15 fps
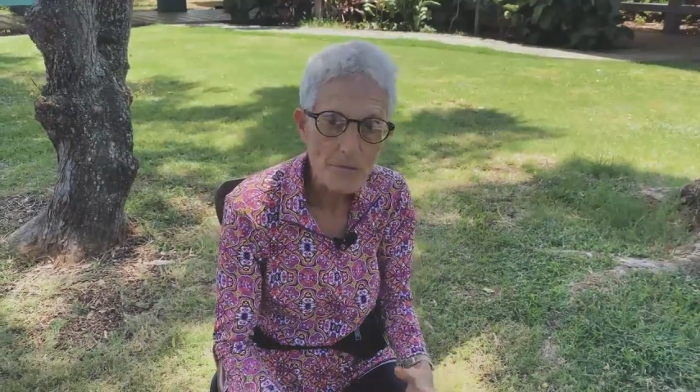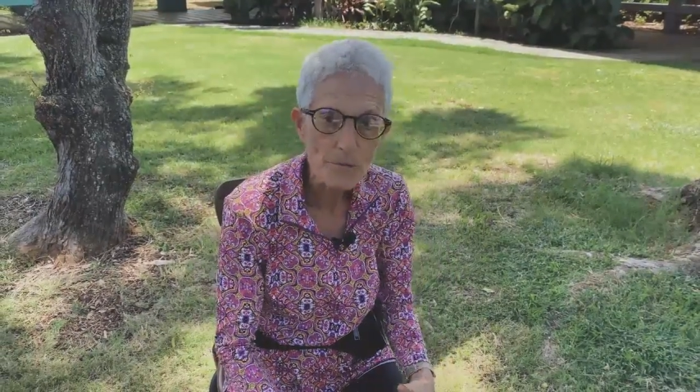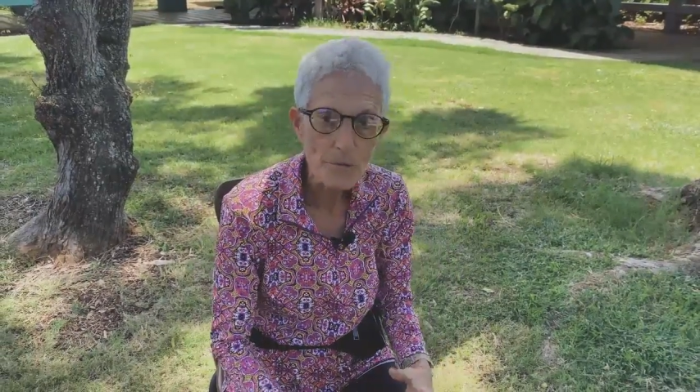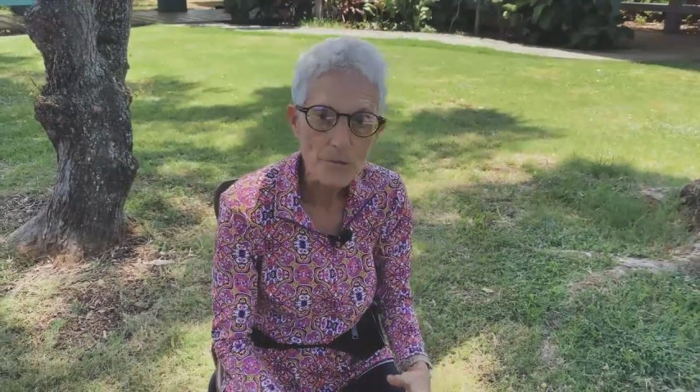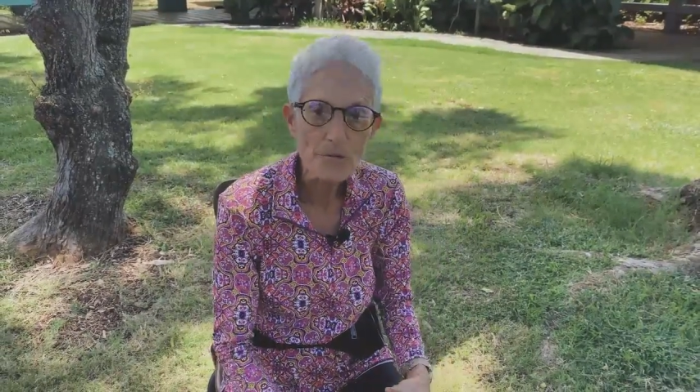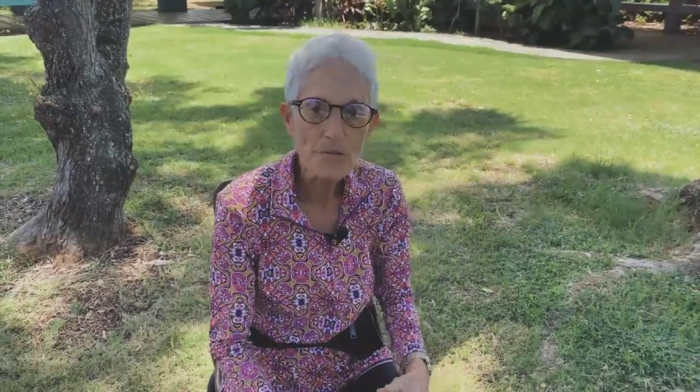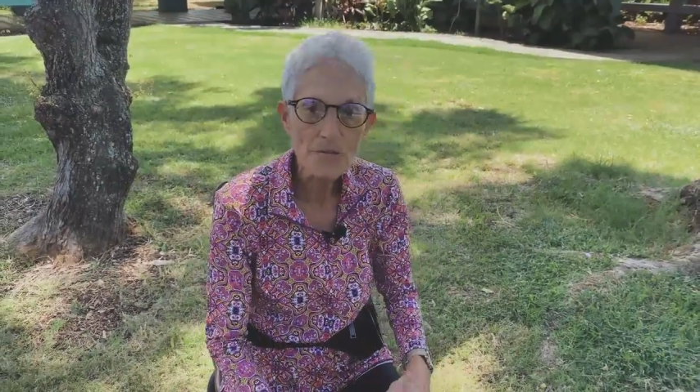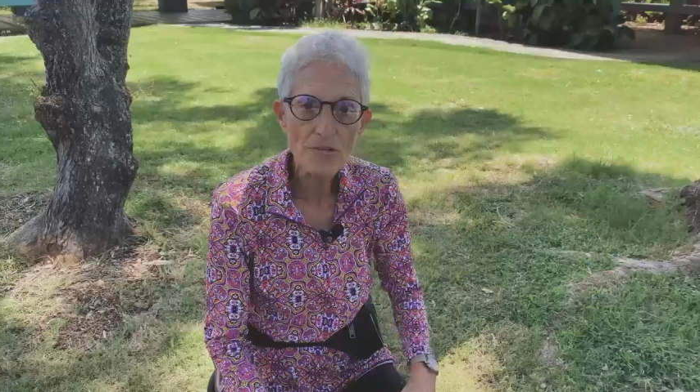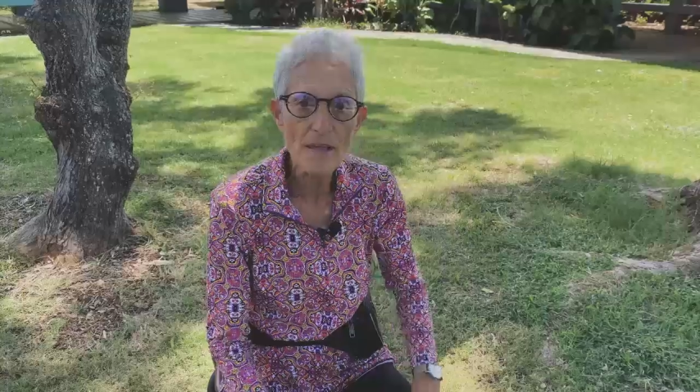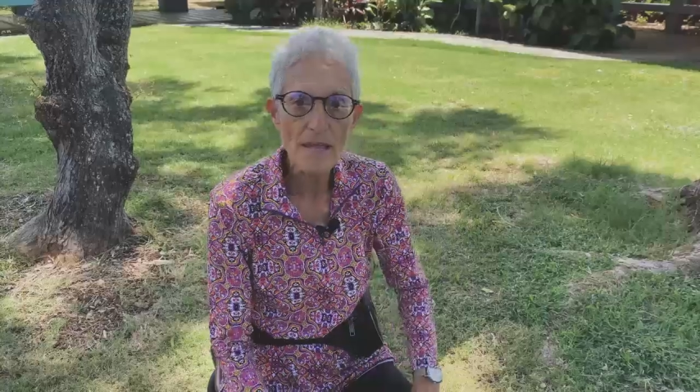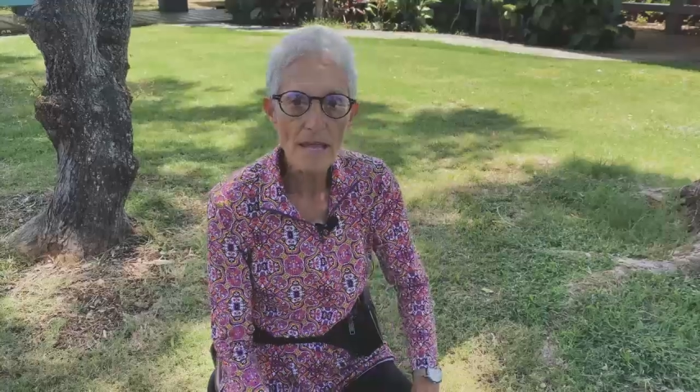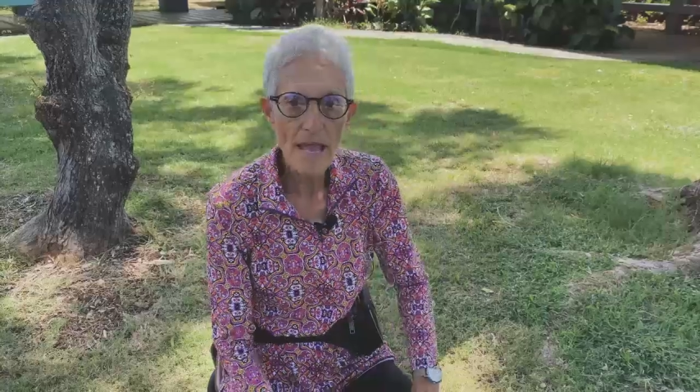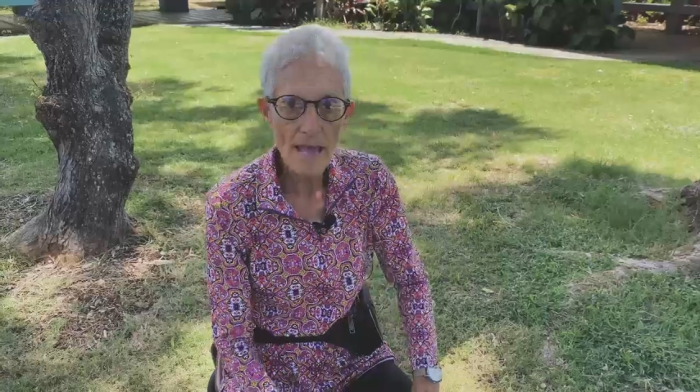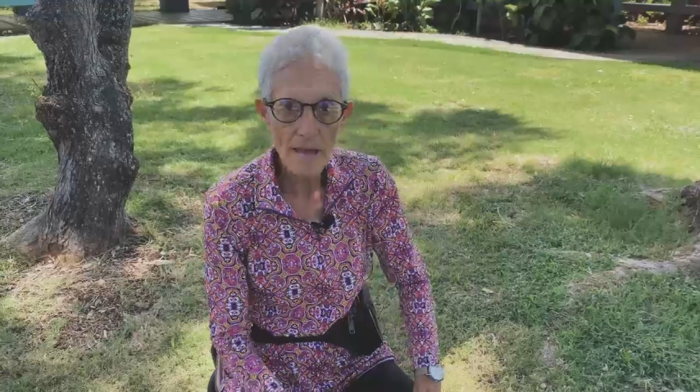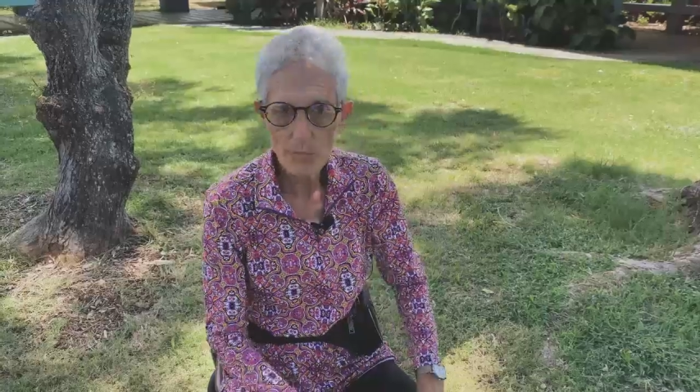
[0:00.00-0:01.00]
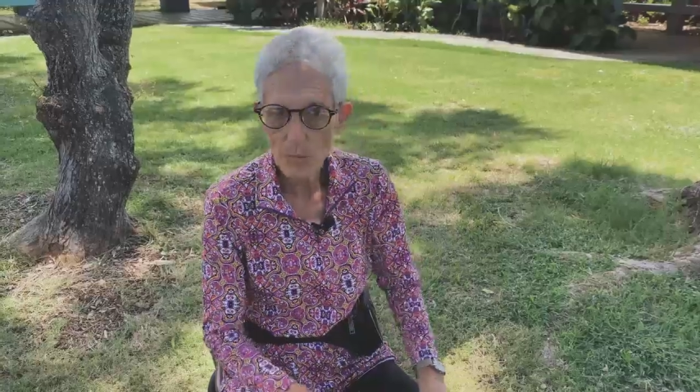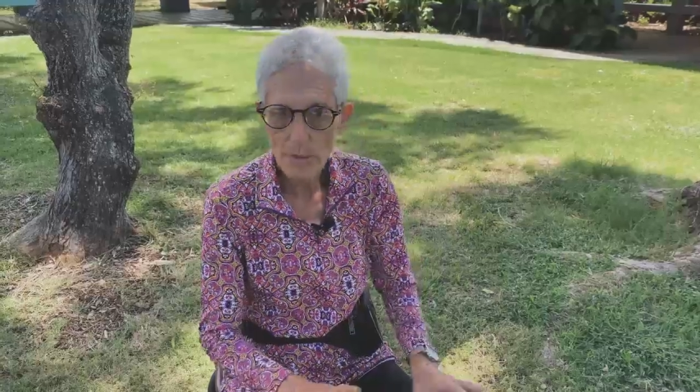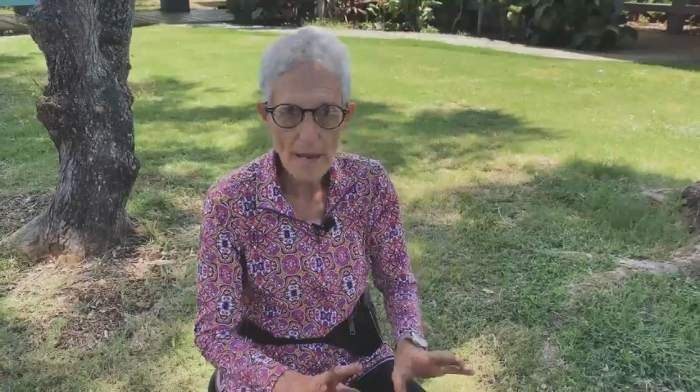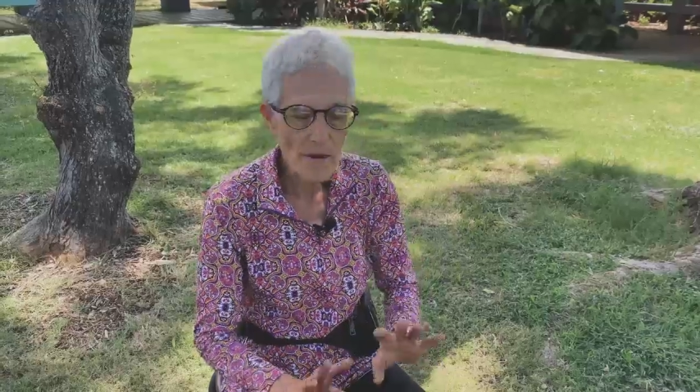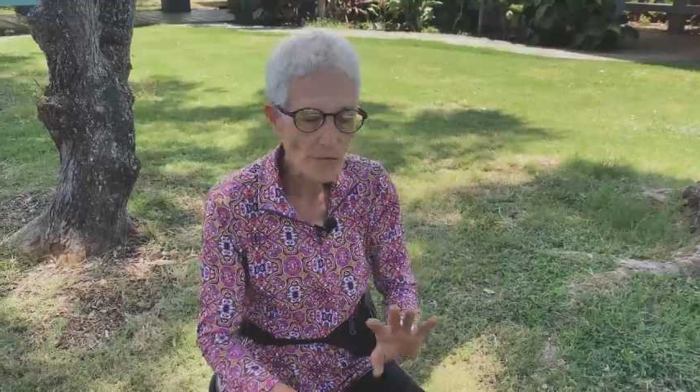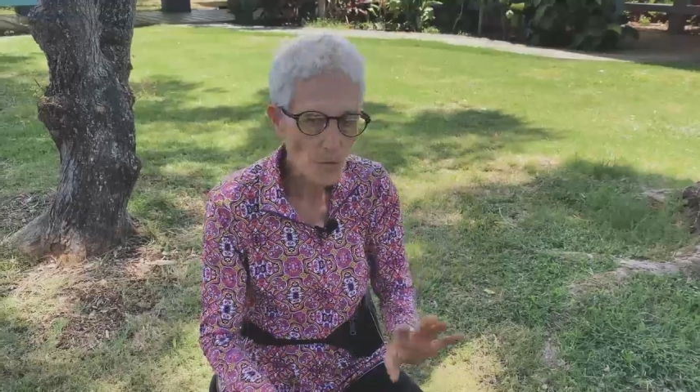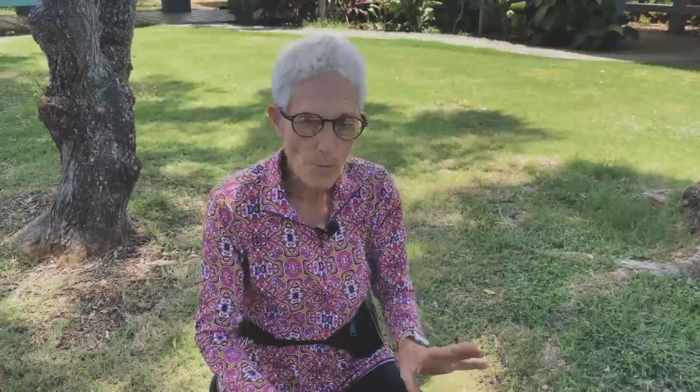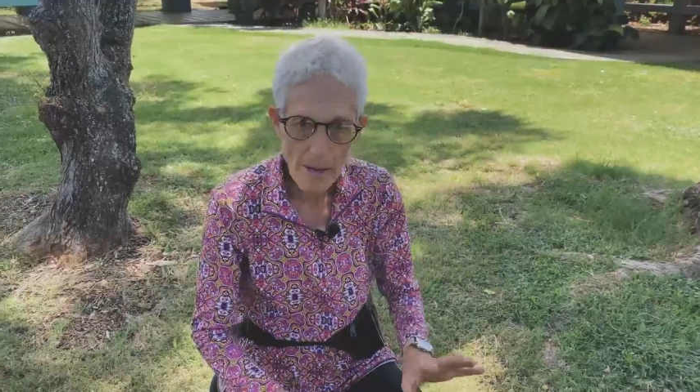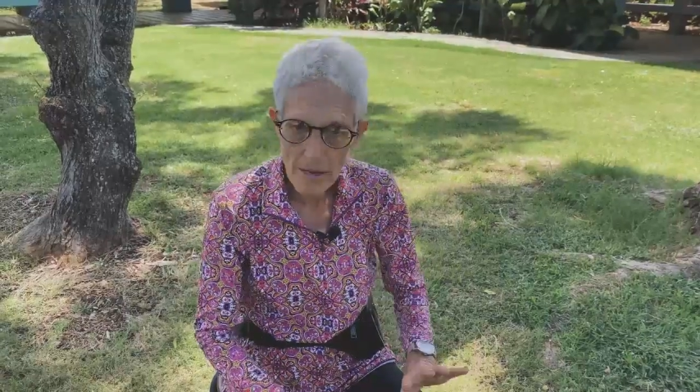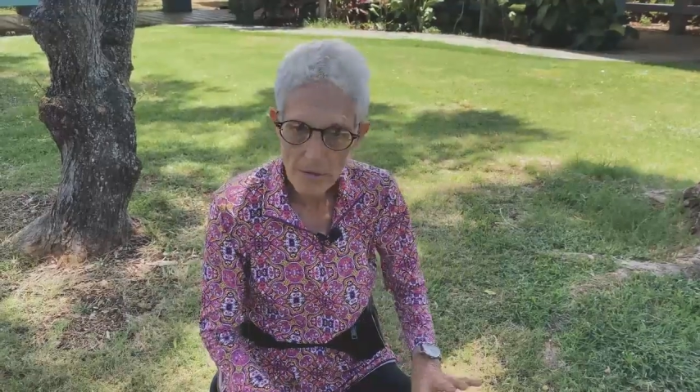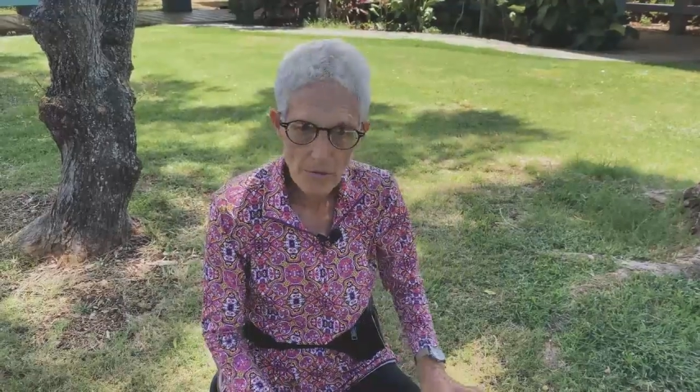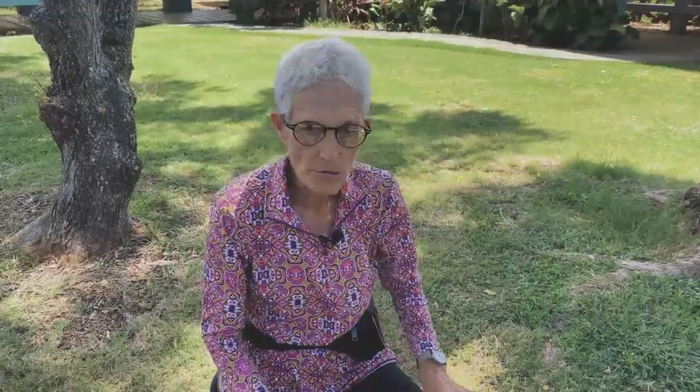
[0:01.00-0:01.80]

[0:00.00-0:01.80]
roots in whatever way you